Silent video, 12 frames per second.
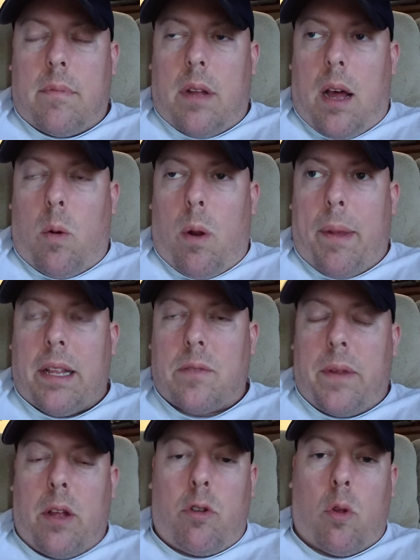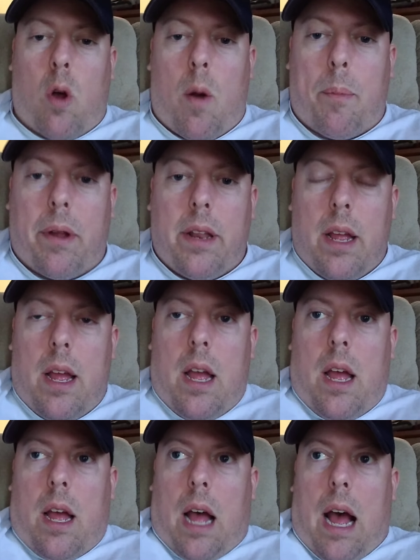don't want to make this video too long, but
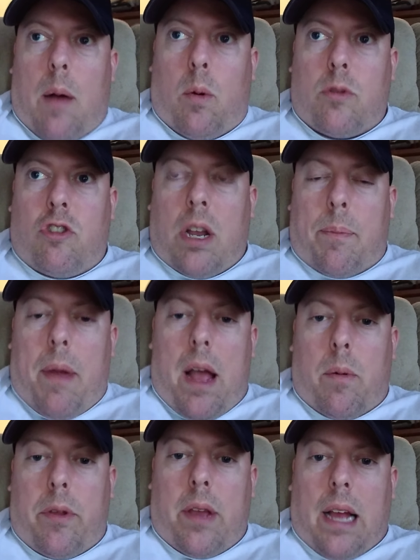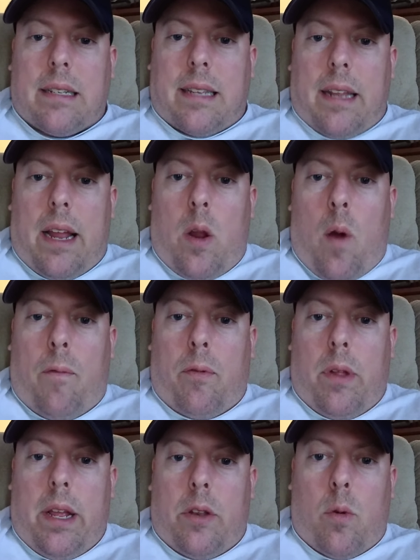I will check back with you guys tonight,
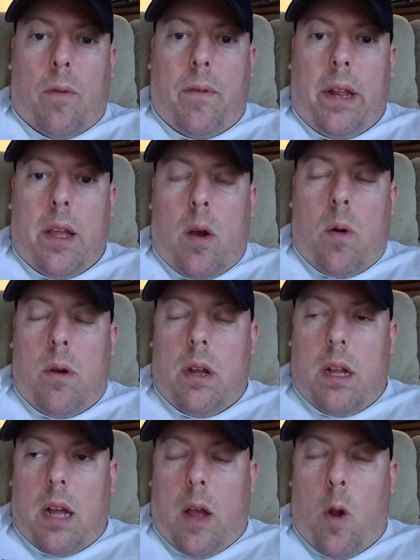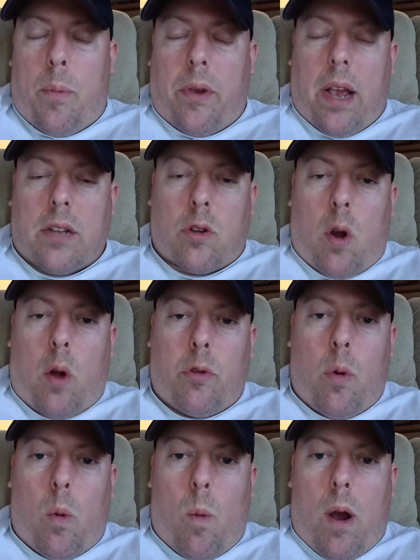hopefully, and do a video. I hope you guys are all
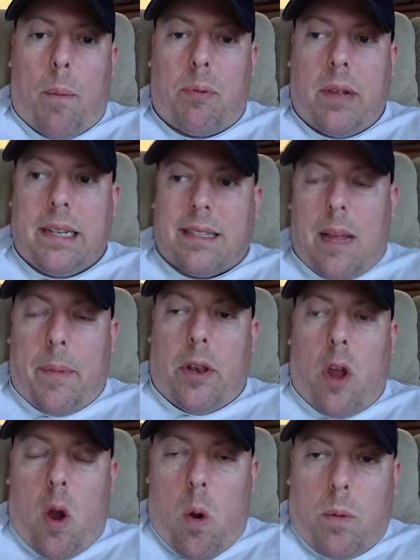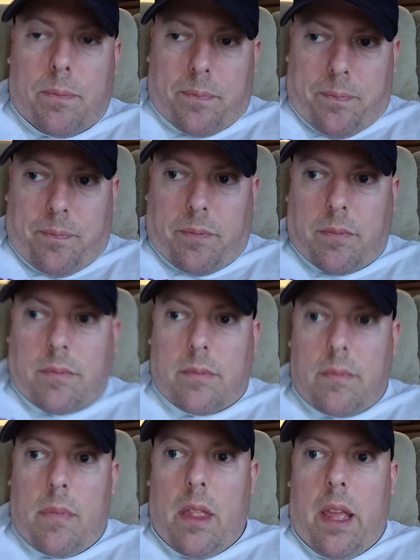doing well. Please let me know
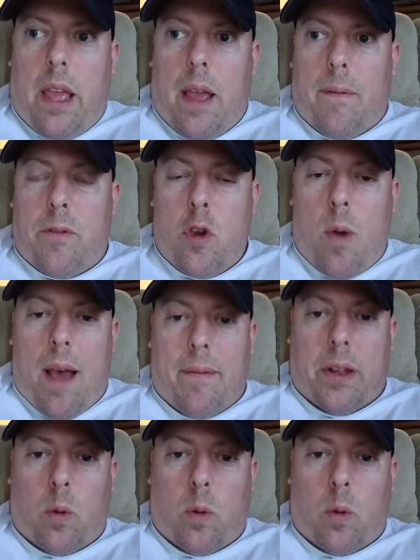if you have any